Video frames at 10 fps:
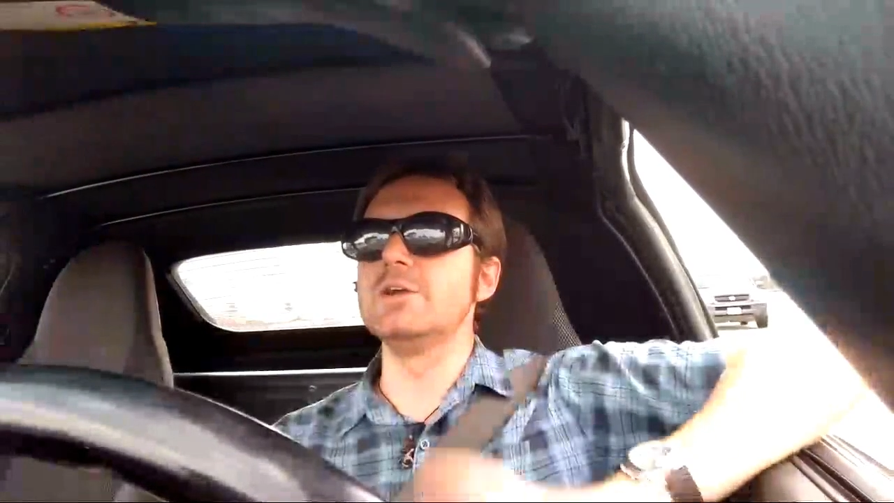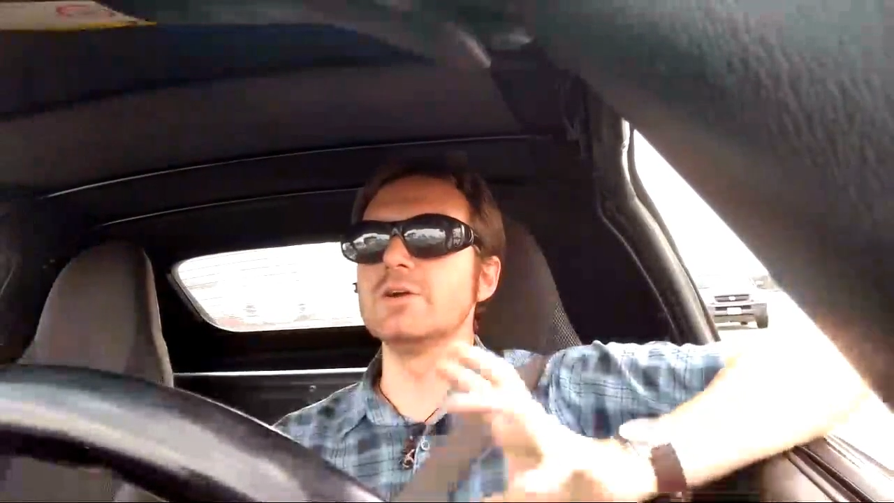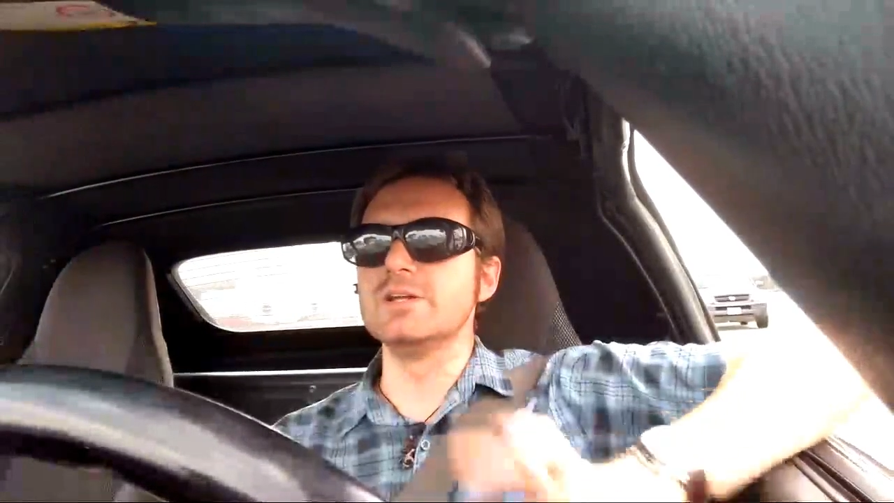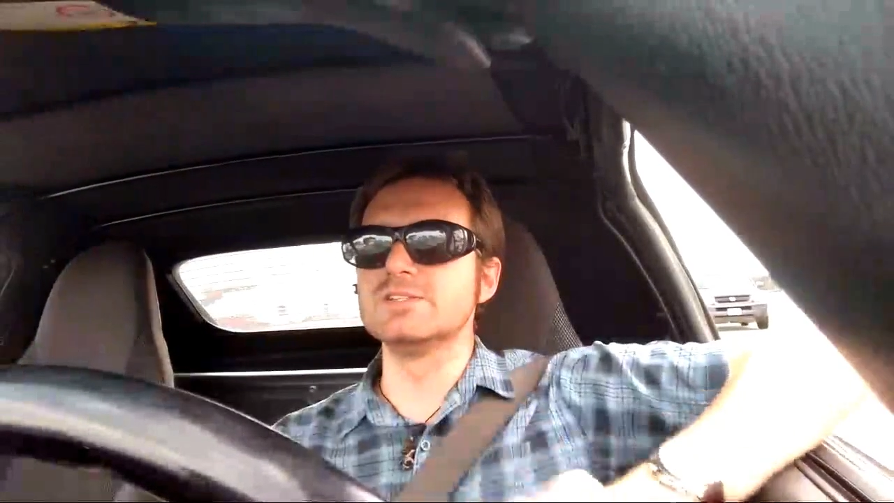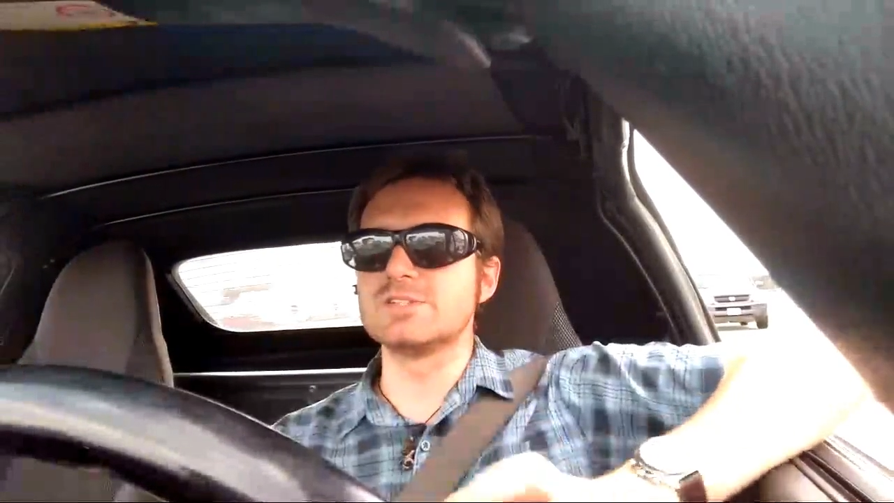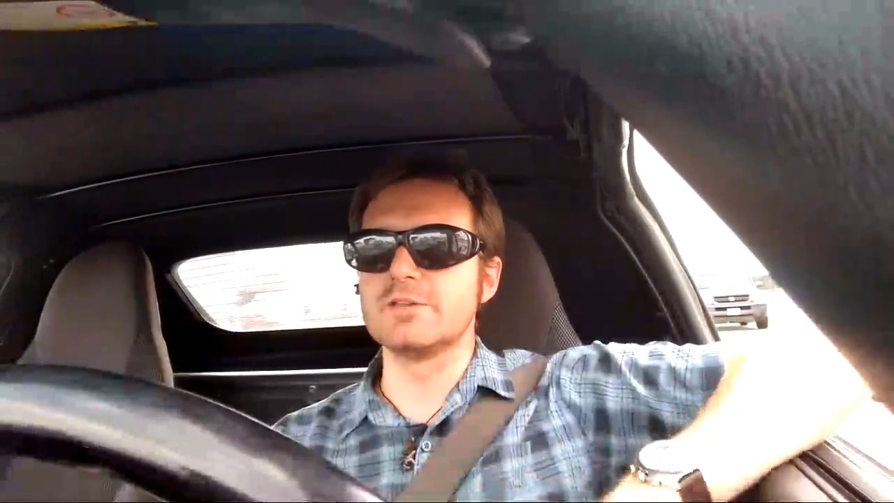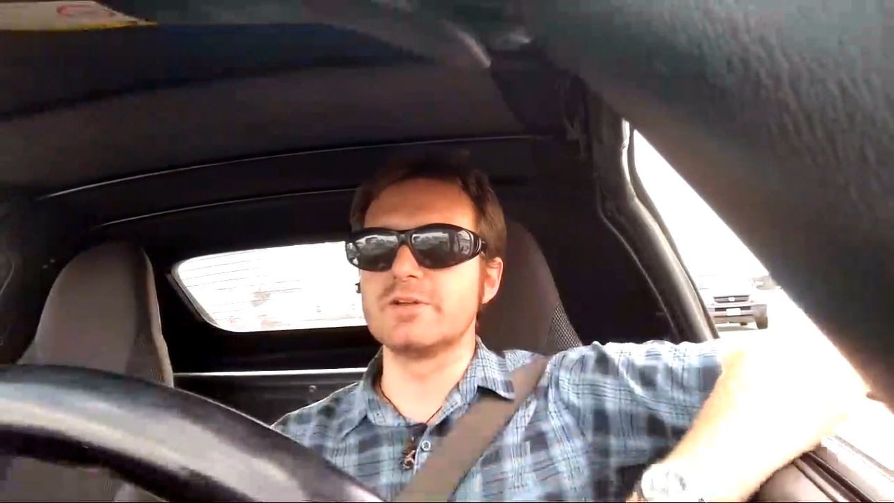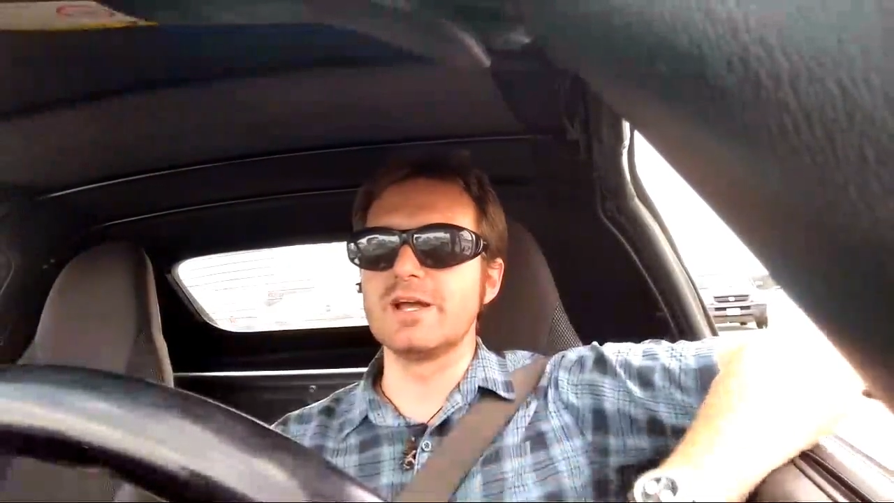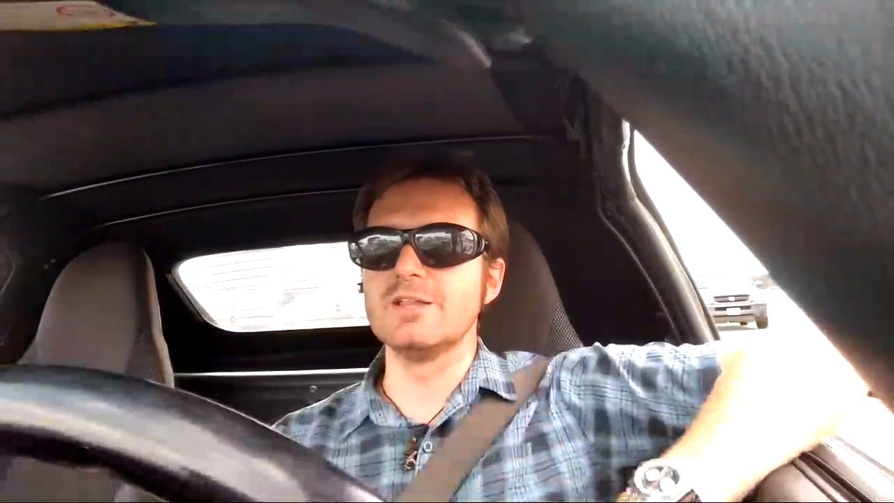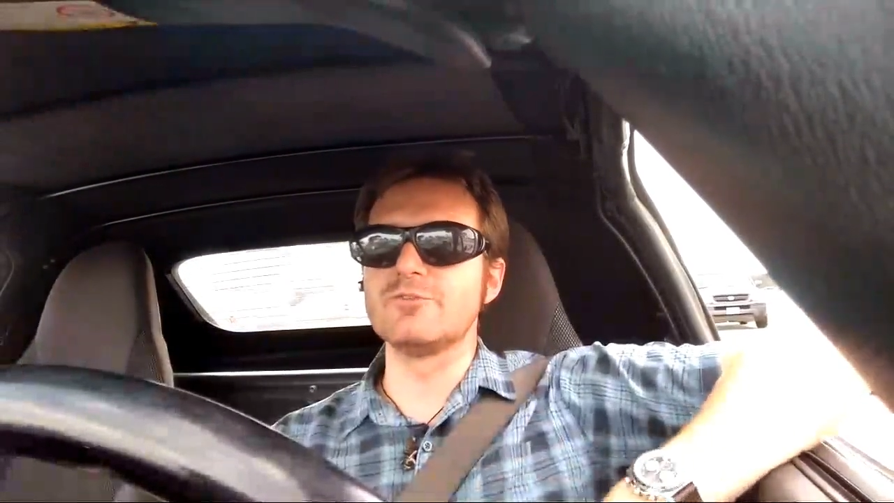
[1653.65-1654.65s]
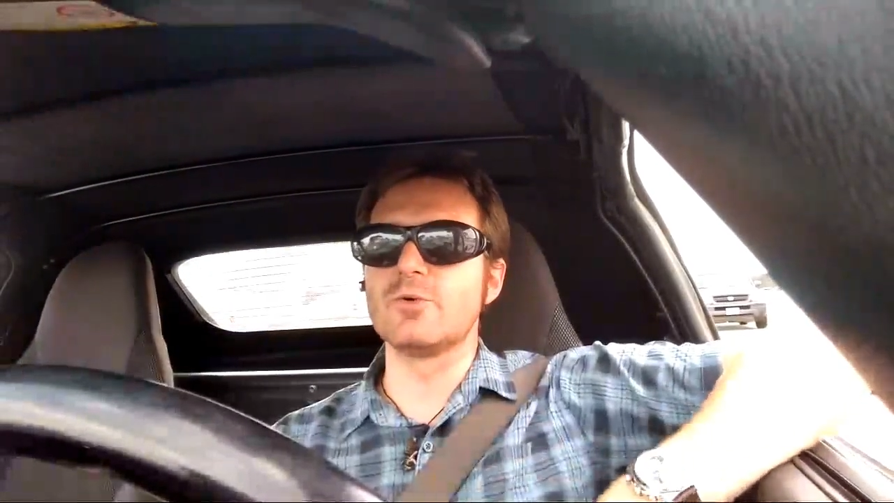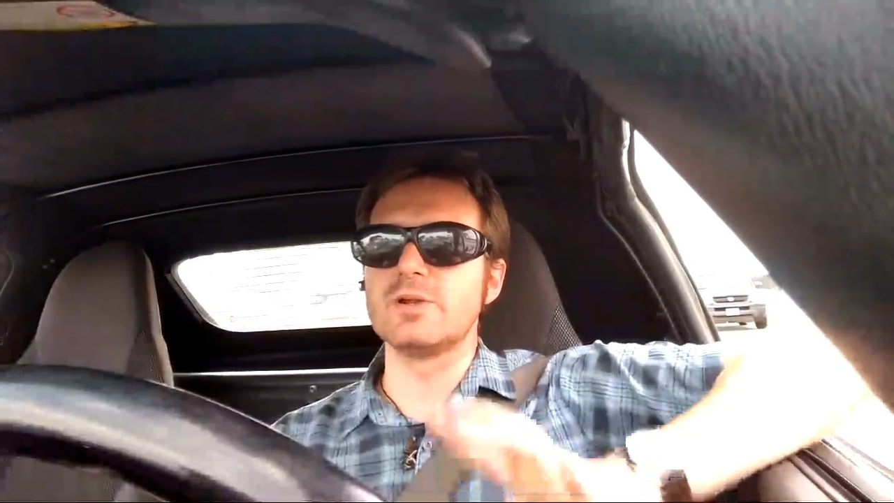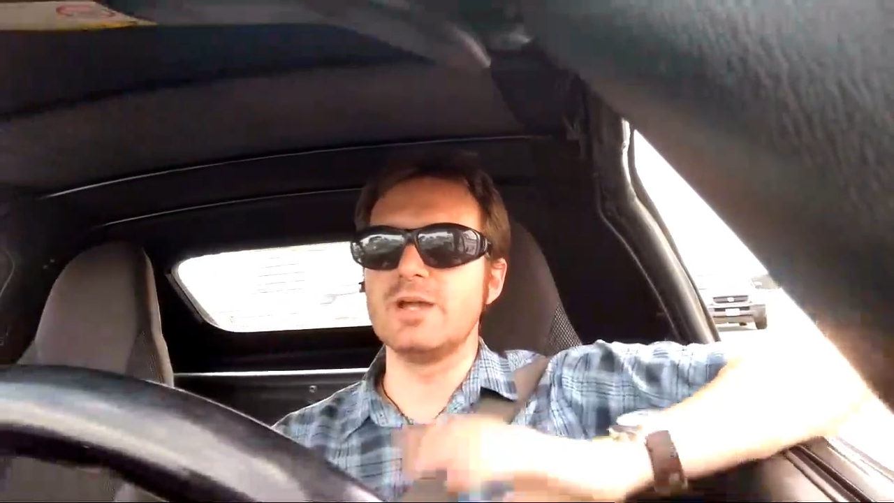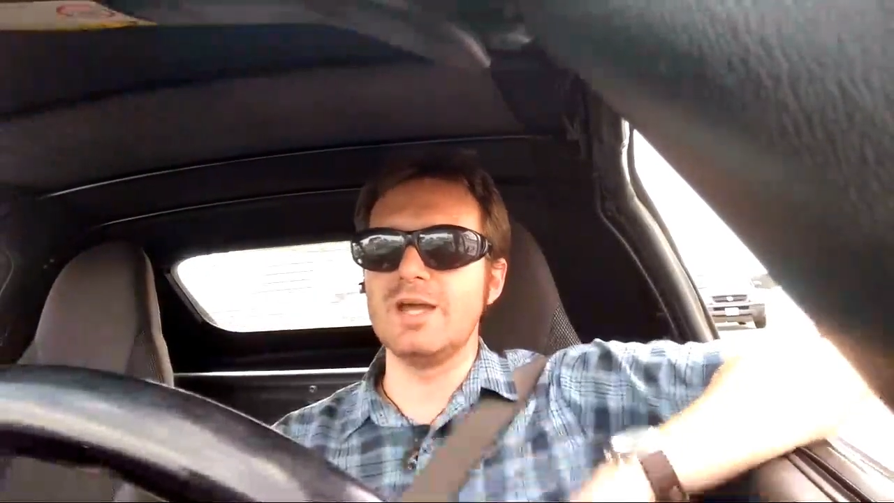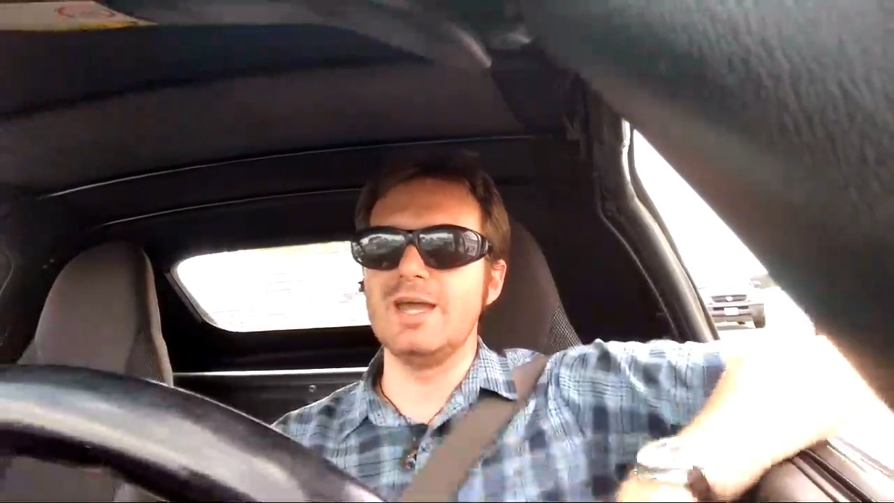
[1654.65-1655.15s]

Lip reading: here in Southern California